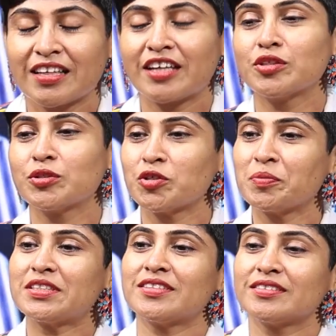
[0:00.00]
Thank you so
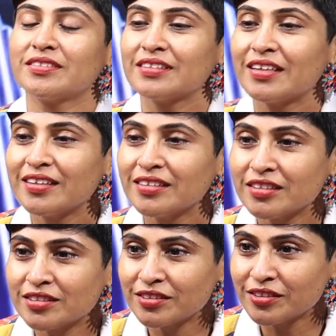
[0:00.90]
much, sir. It
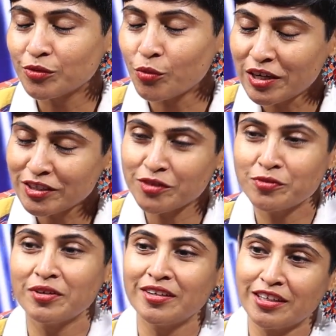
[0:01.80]
is a
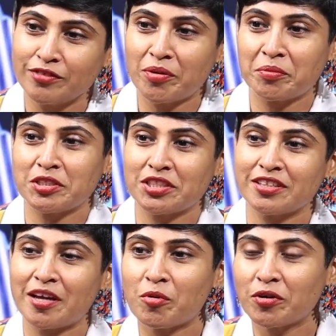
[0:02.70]
wonderful
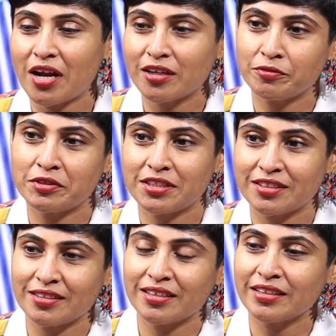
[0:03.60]
information about
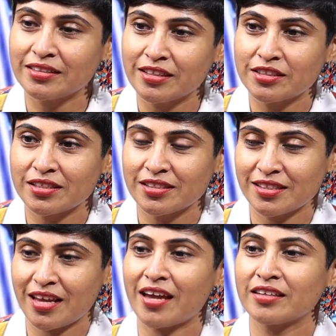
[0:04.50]
artificial
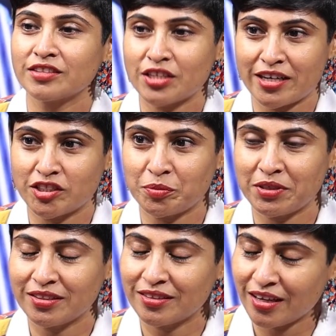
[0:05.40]
intelligence and
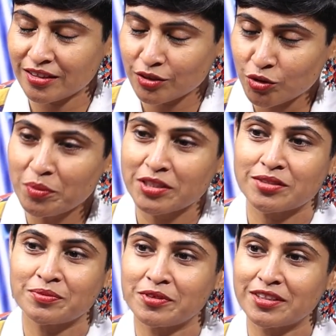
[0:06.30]
ChatGPT. Thanks so much
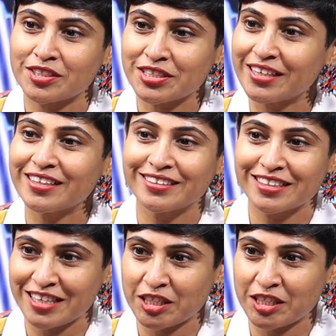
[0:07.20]
for sharing this